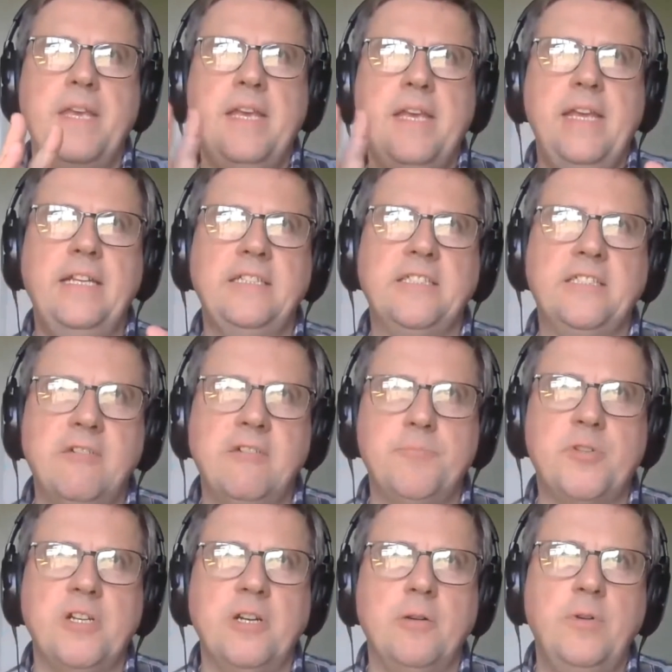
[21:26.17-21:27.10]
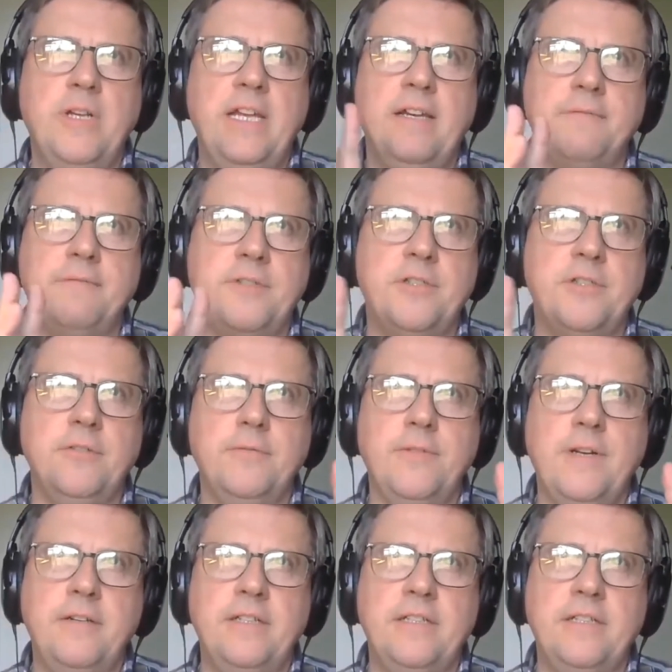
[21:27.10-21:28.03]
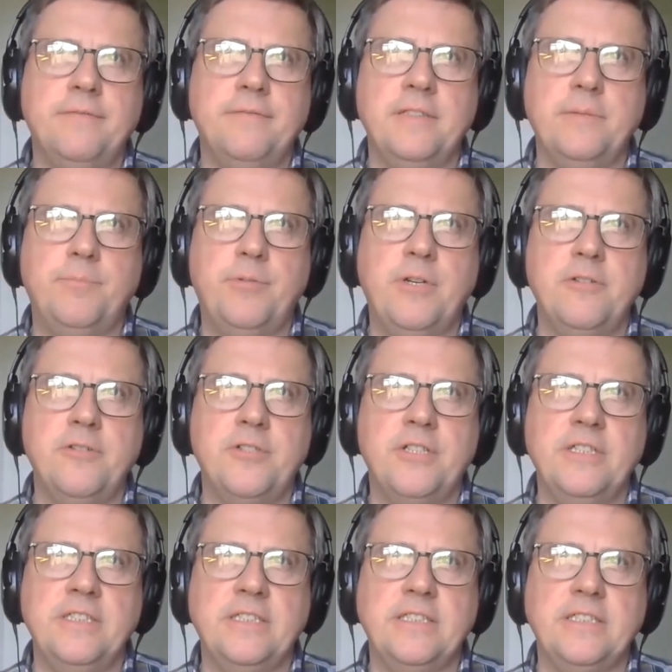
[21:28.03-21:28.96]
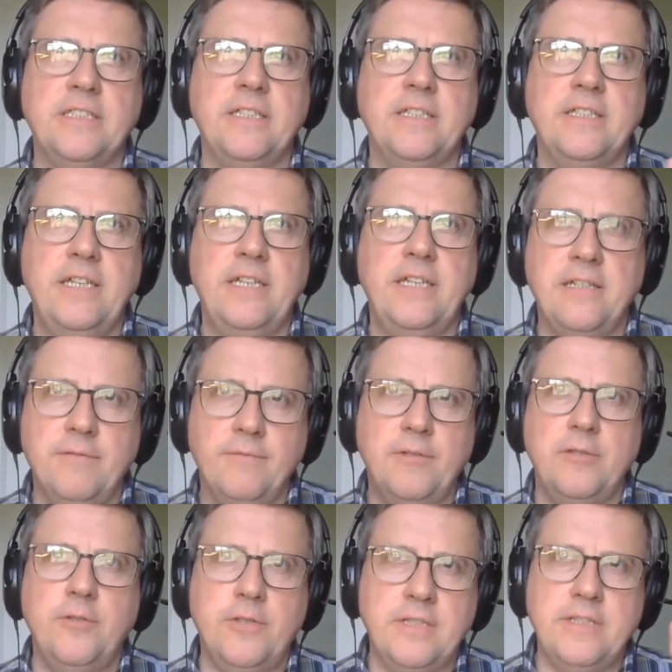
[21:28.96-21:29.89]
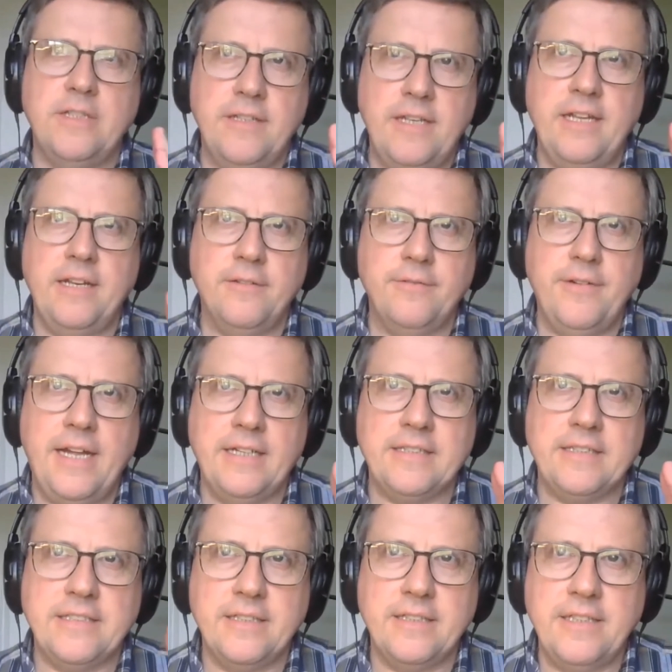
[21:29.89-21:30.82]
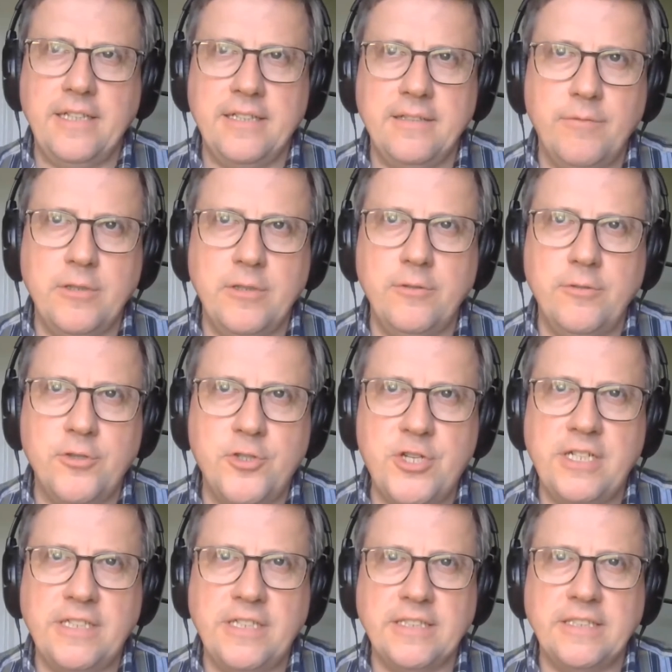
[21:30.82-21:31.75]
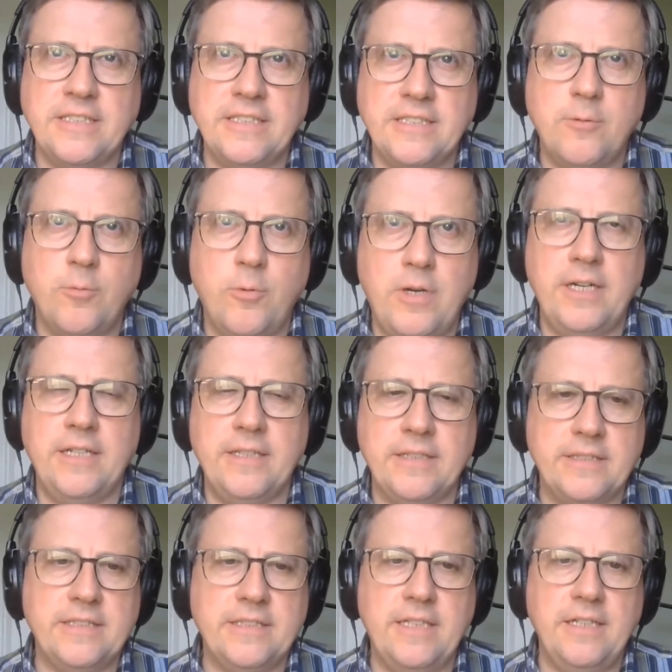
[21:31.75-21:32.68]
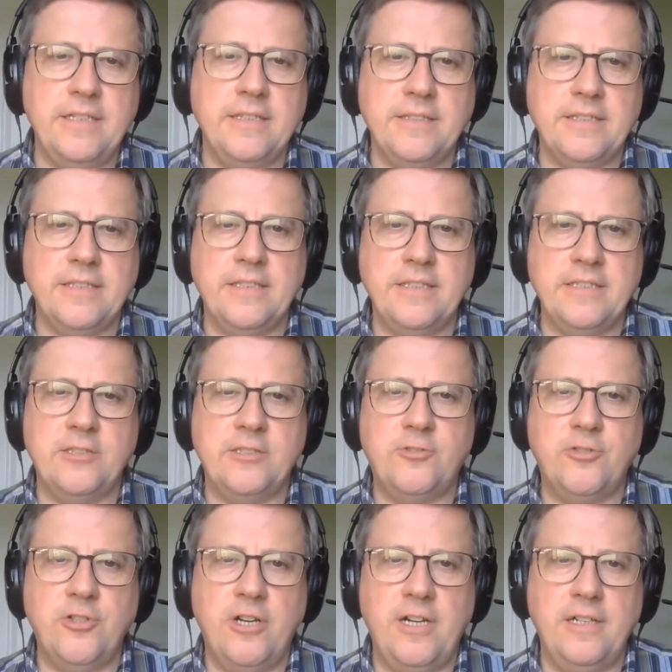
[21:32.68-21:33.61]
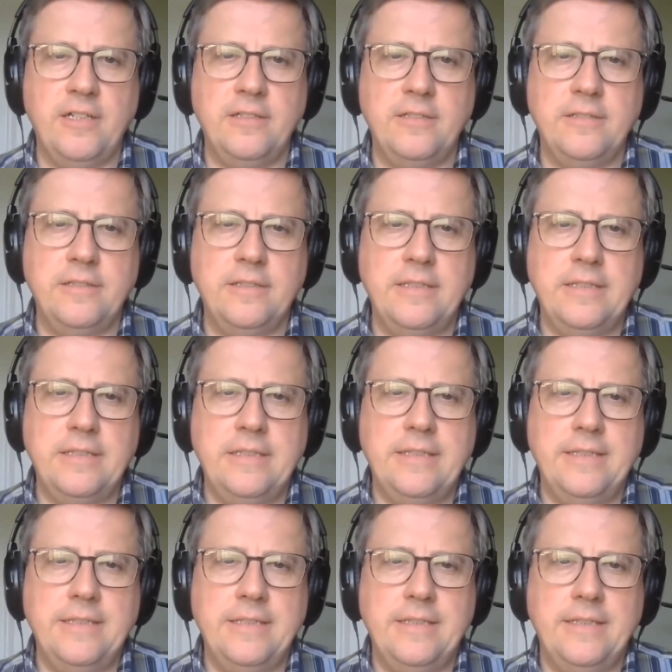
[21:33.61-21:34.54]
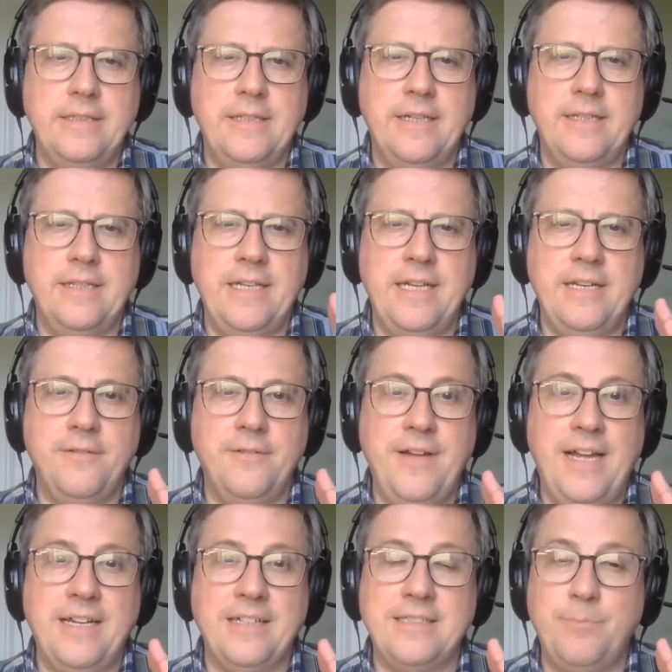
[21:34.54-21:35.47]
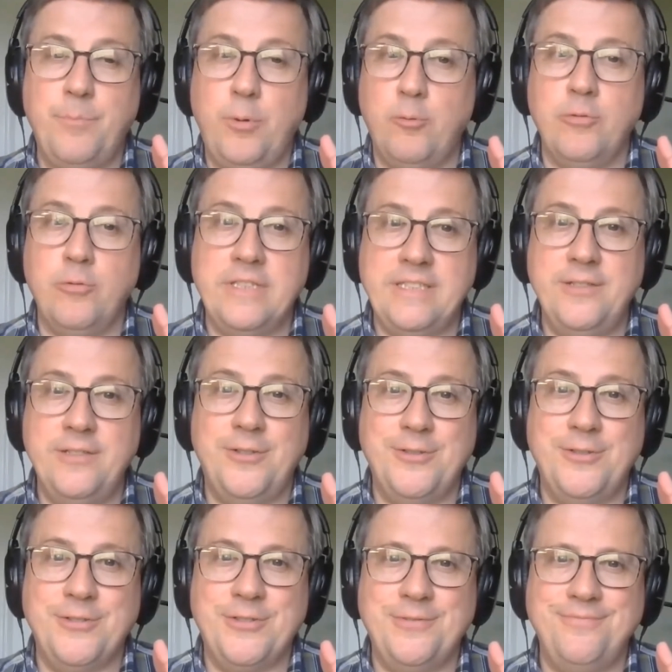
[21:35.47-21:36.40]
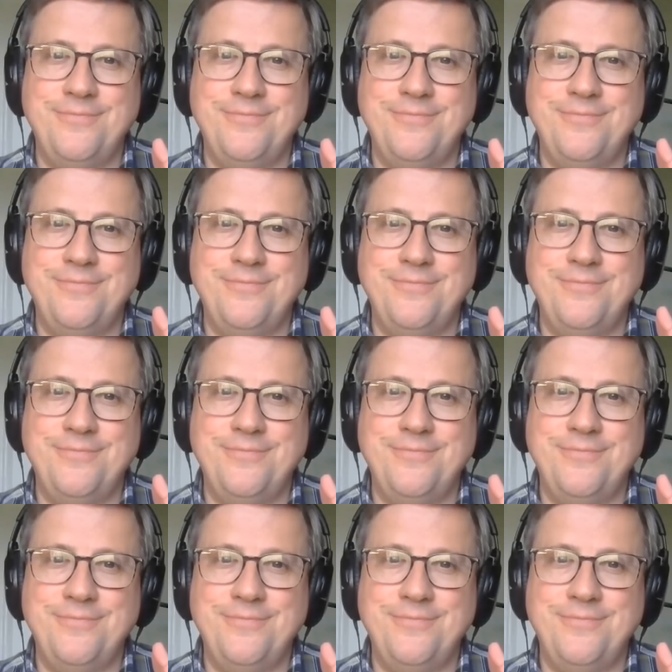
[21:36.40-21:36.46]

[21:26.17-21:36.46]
in Scripture, we have two very different approaches at the end of Luke and at the end of Acts. At the end of Luke, Jesus is quiet, silent at his trial. At the end of Acts, Paul is not,